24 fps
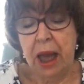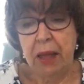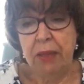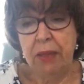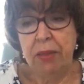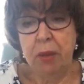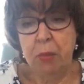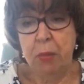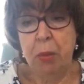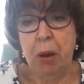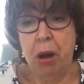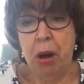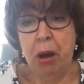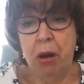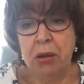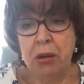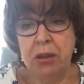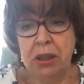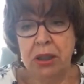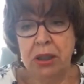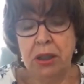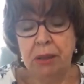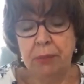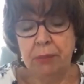the
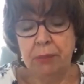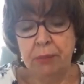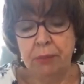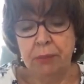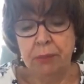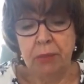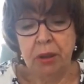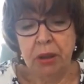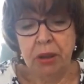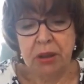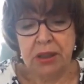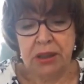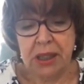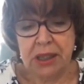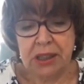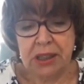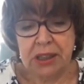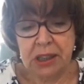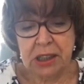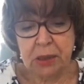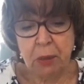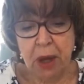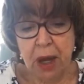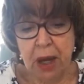party, because
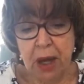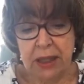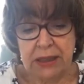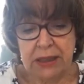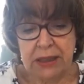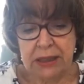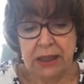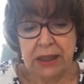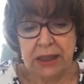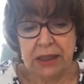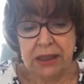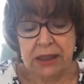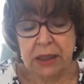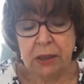that's the way I see it.